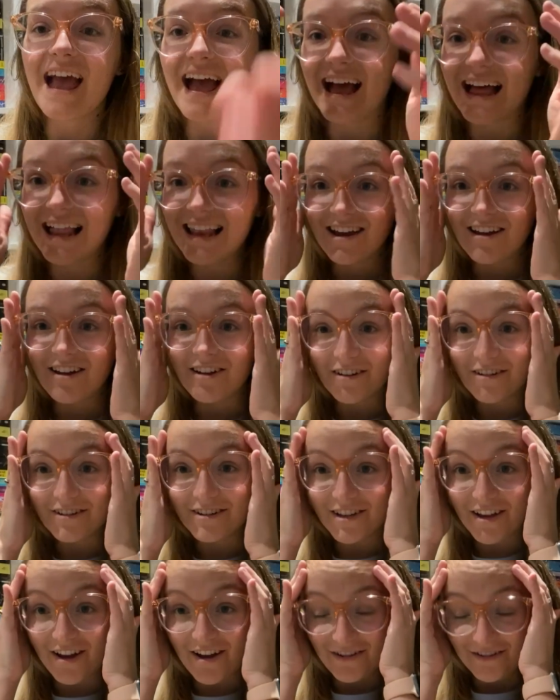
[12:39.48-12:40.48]
Hello.
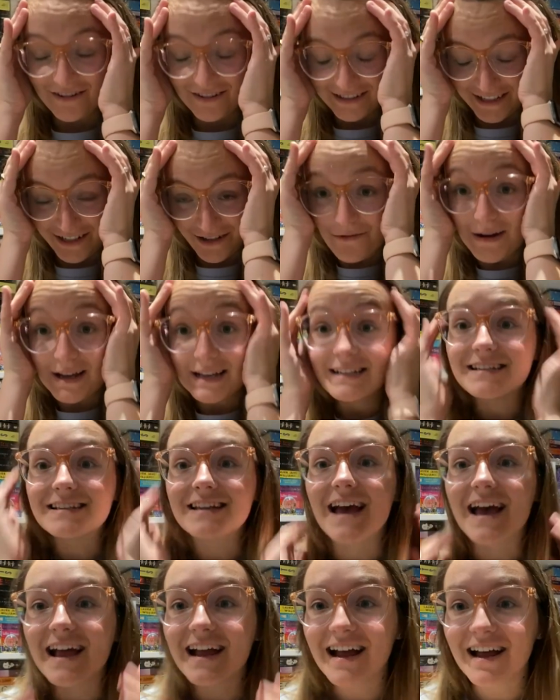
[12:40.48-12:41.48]
So still
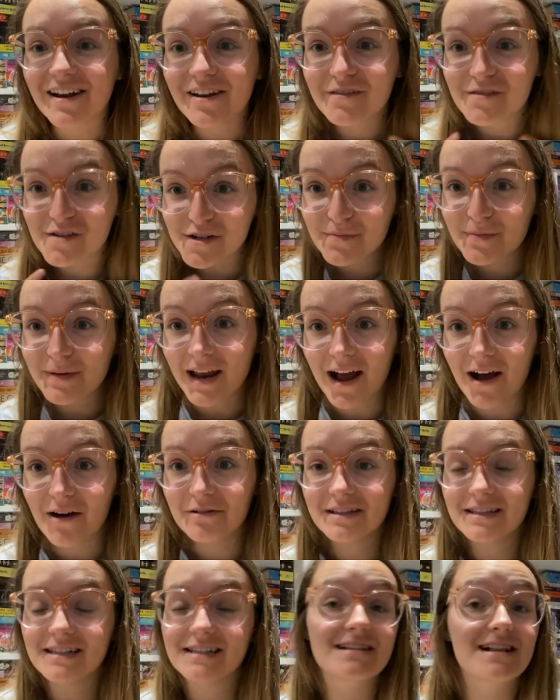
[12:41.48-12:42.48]
Wednesday, and I've just been out
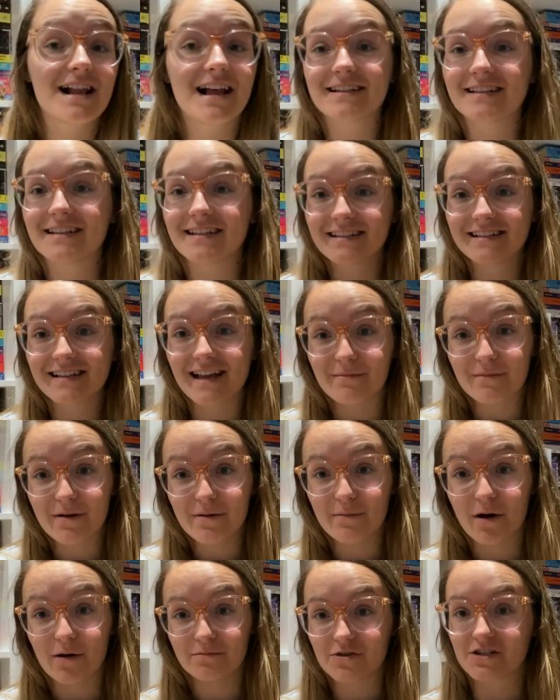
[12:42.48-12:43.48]
in these glasses, and my
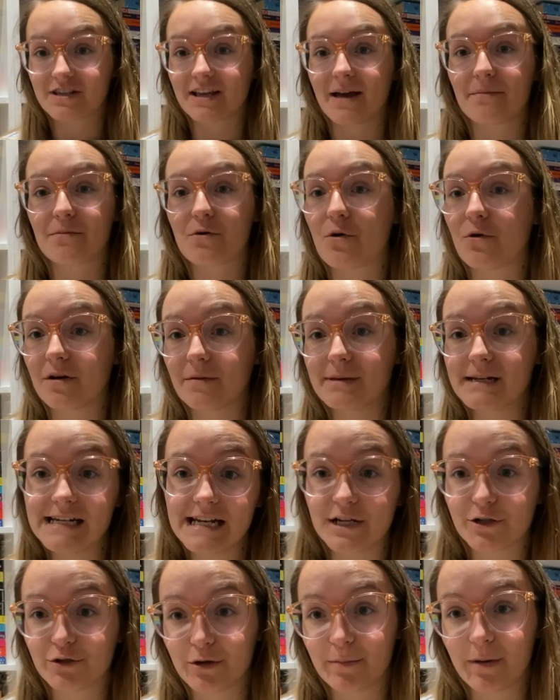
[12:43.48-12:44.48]
mom just kept calling me
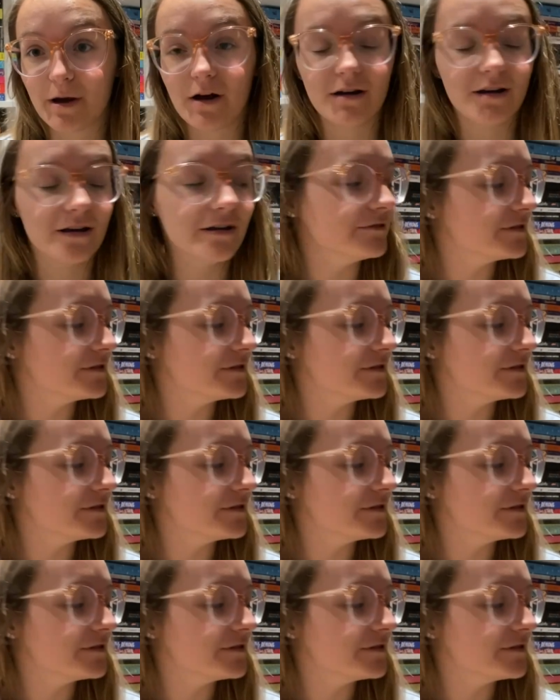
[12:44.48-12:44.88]
Deirdre Barlow.